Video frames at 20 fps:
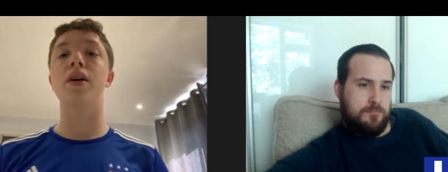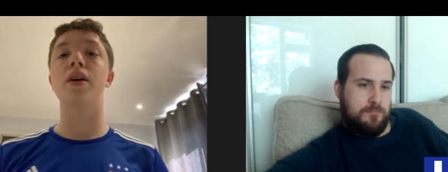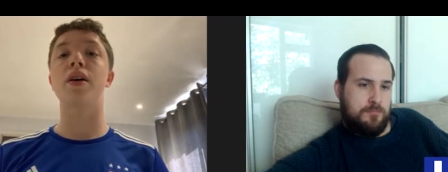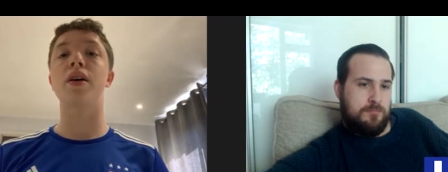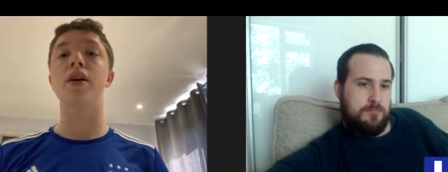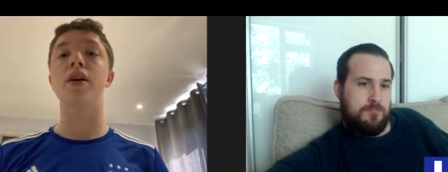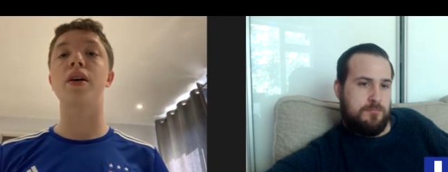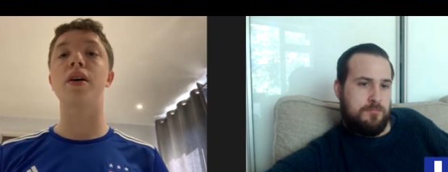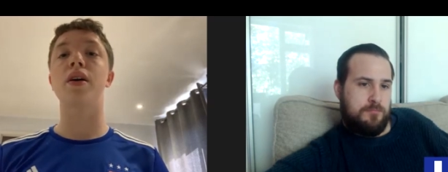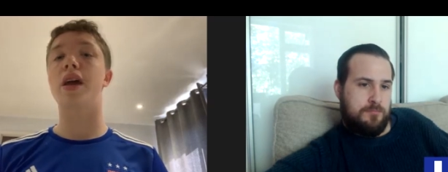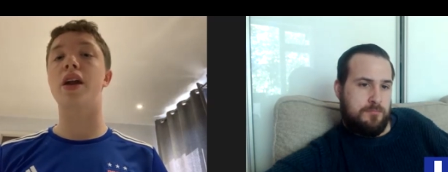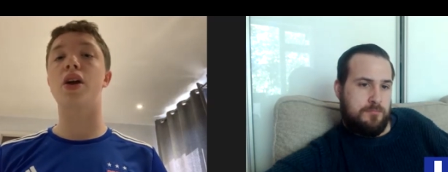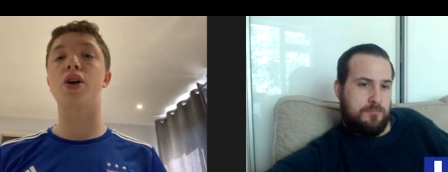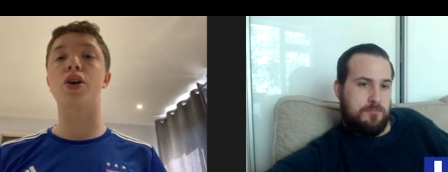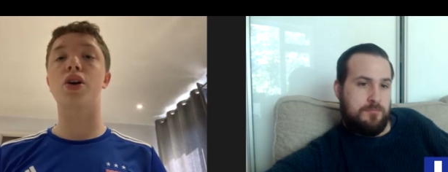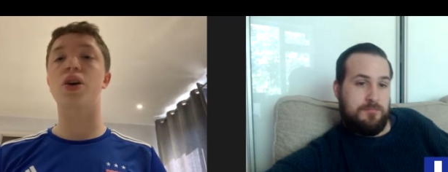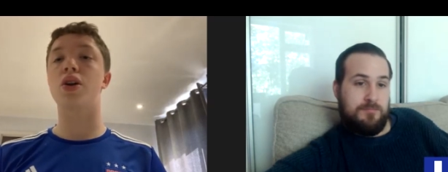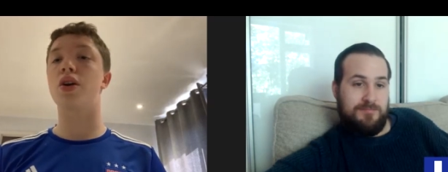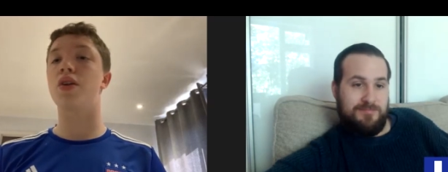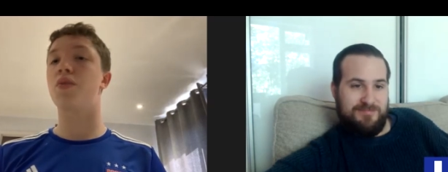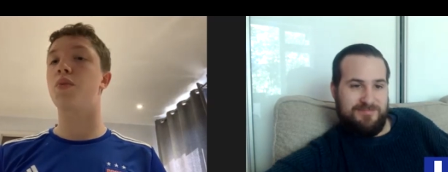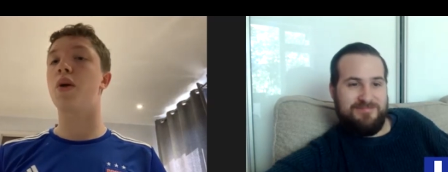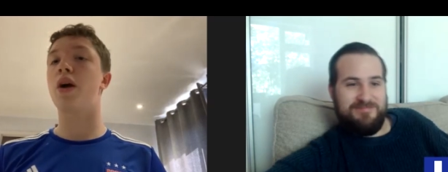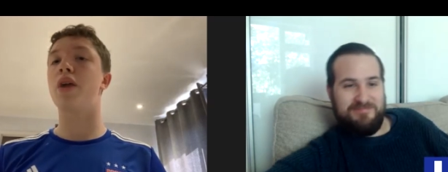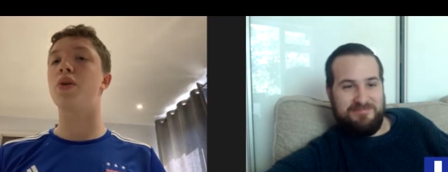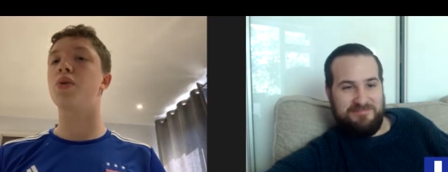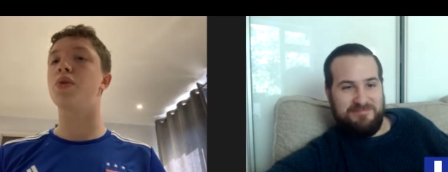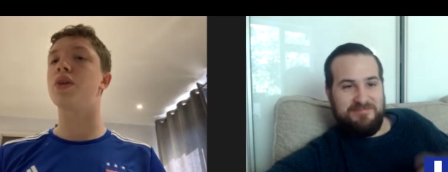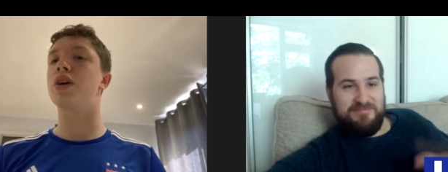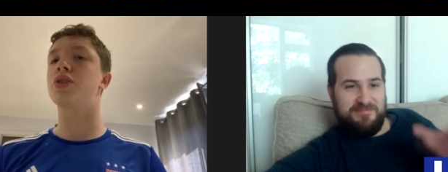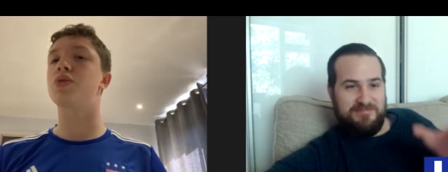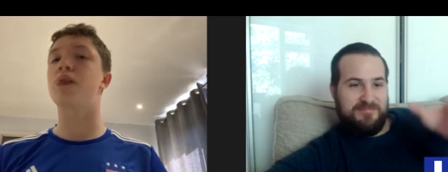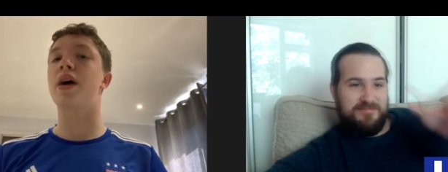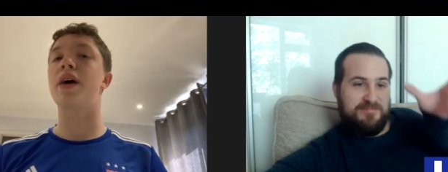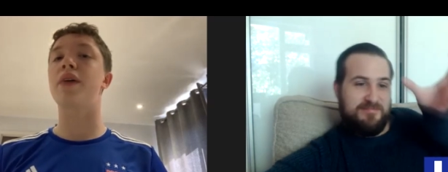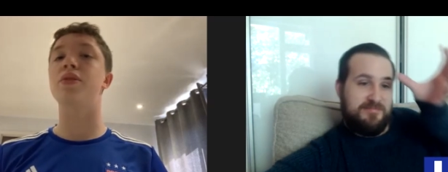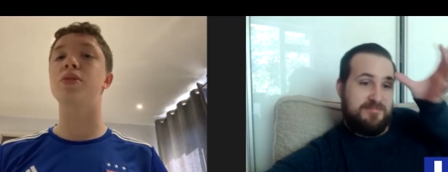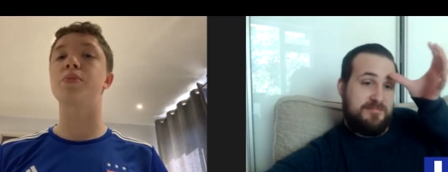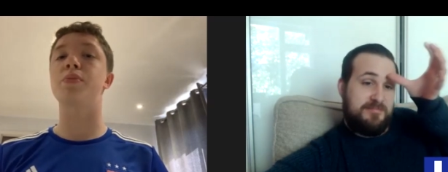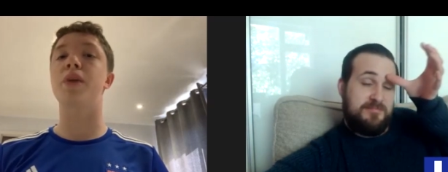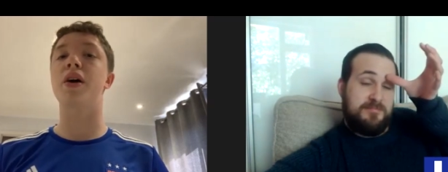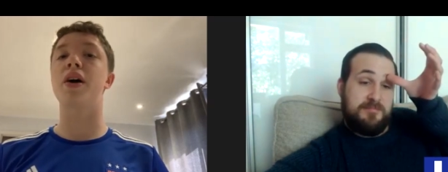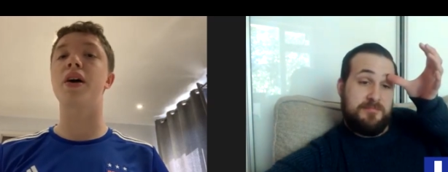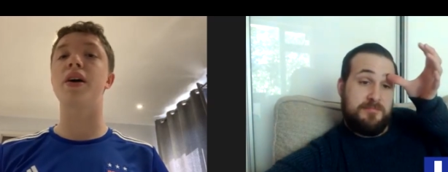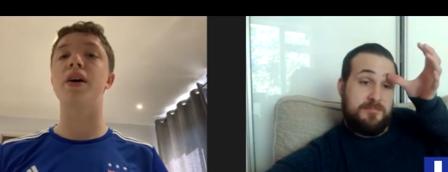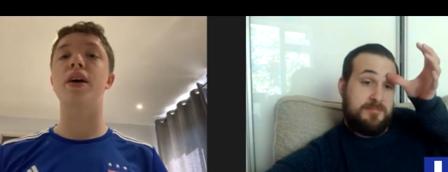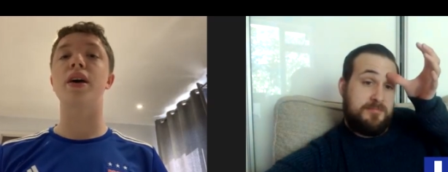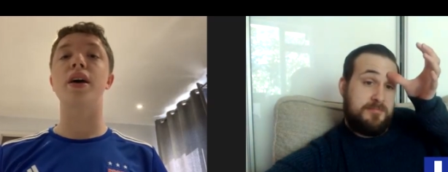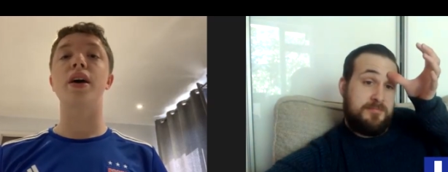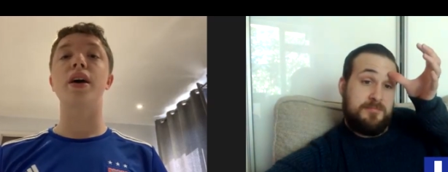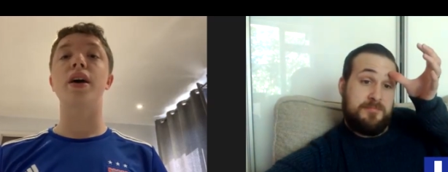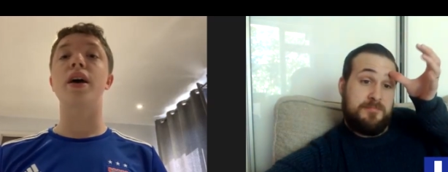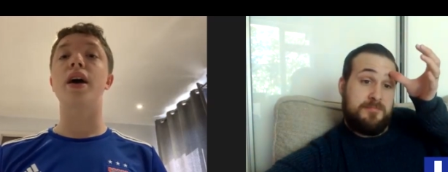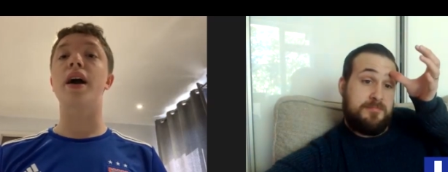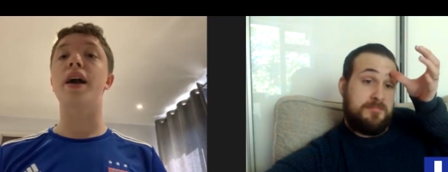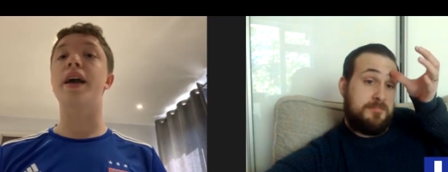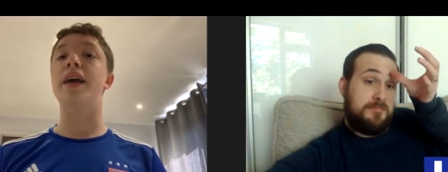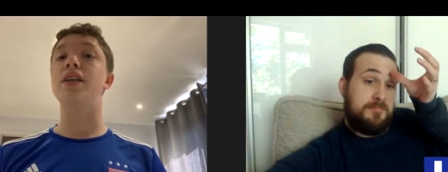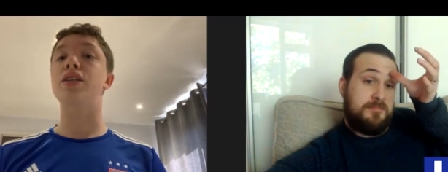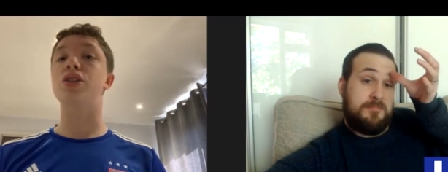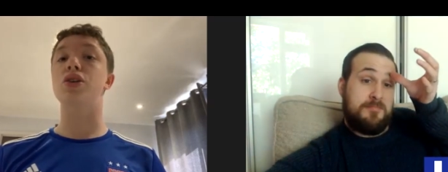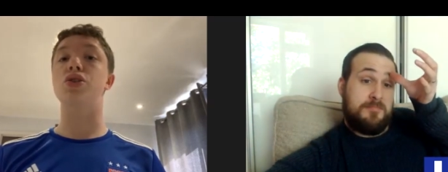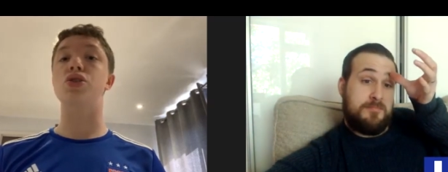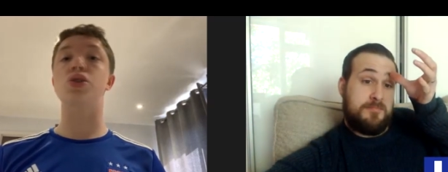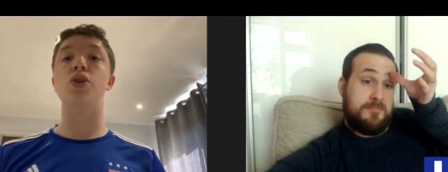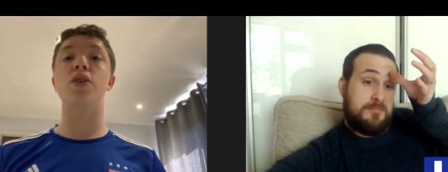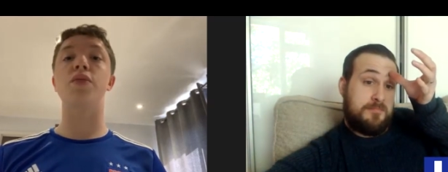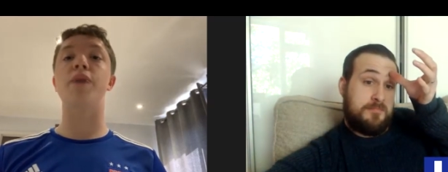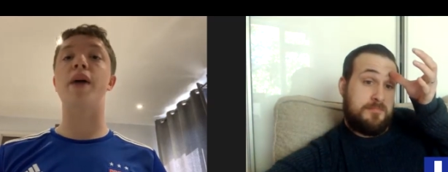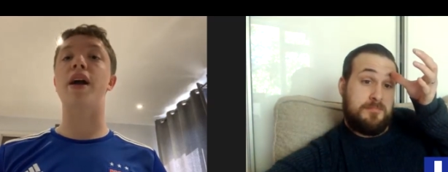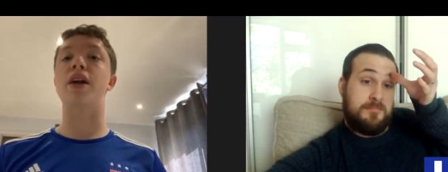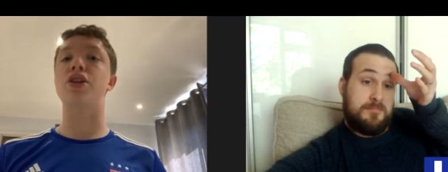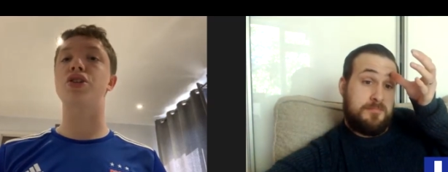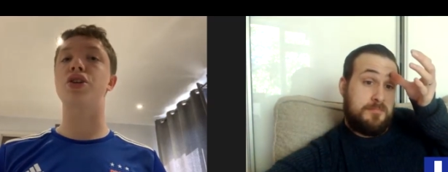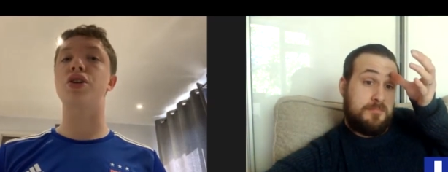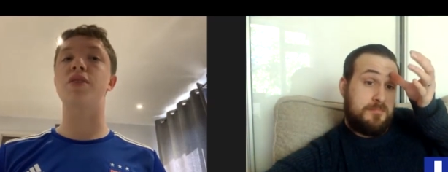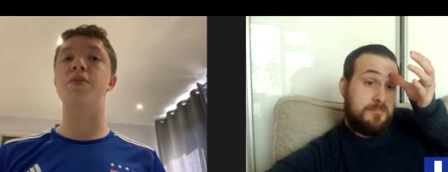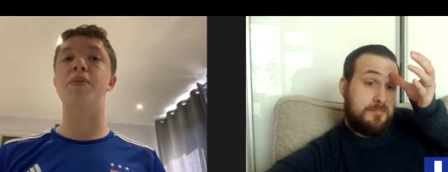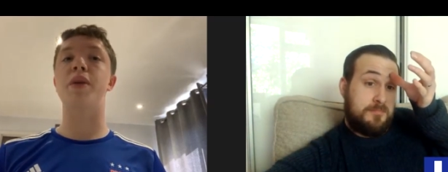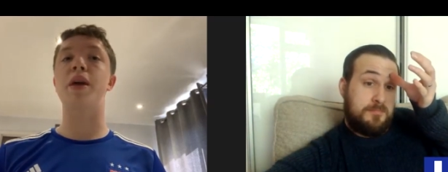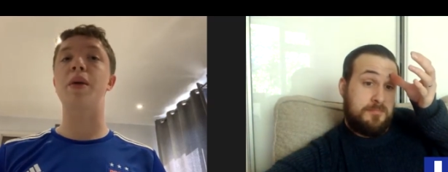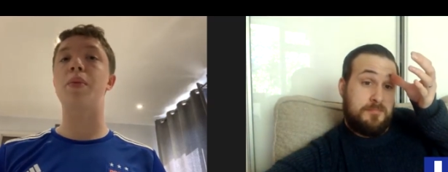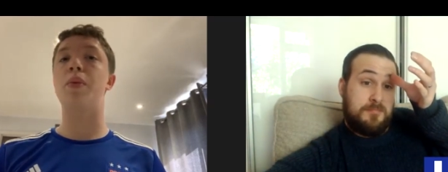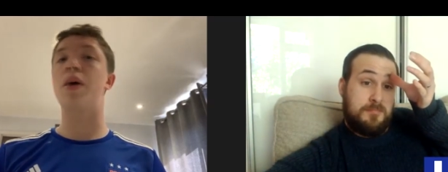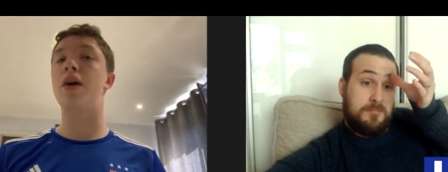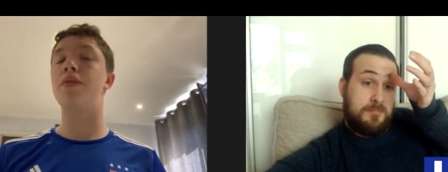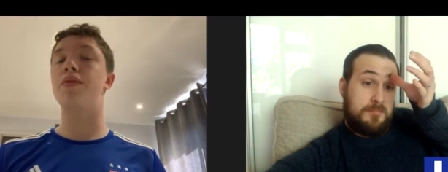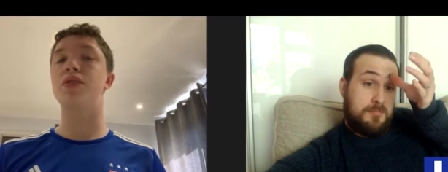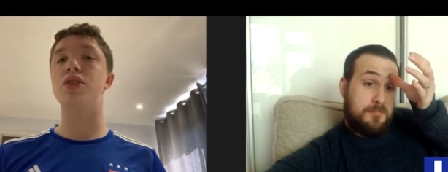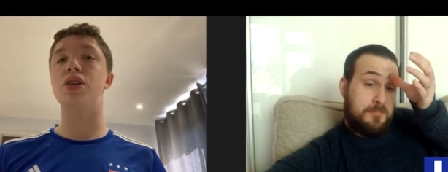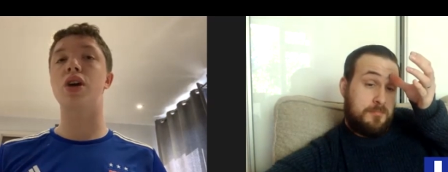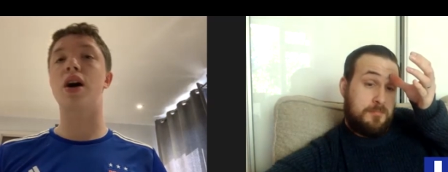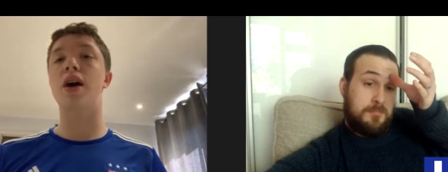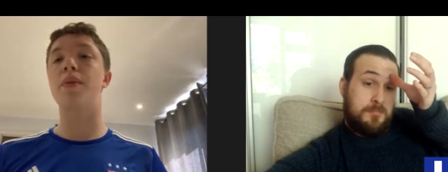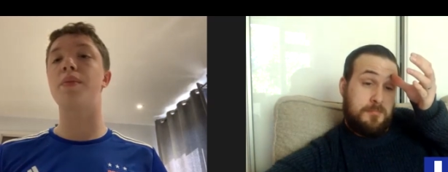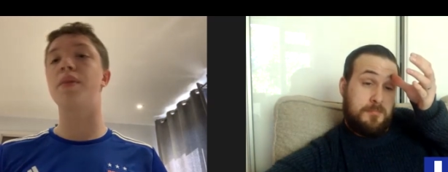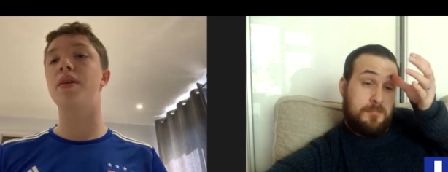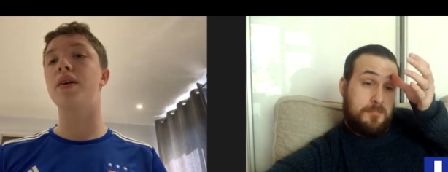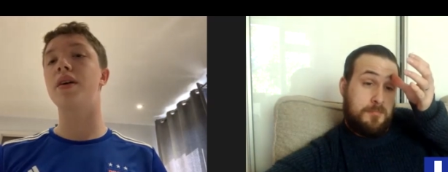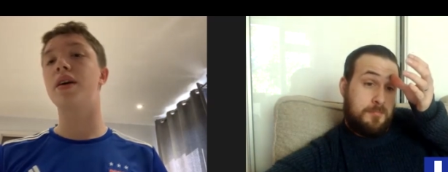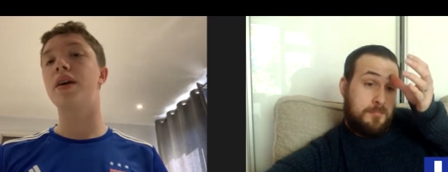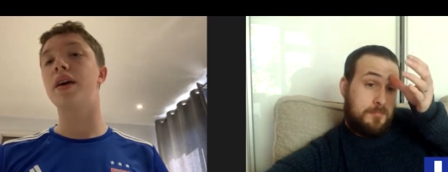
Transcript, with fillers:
Speaker 1: I'm not saying I couldn't have won all those rounds, but against those sort of magnitude of people over time,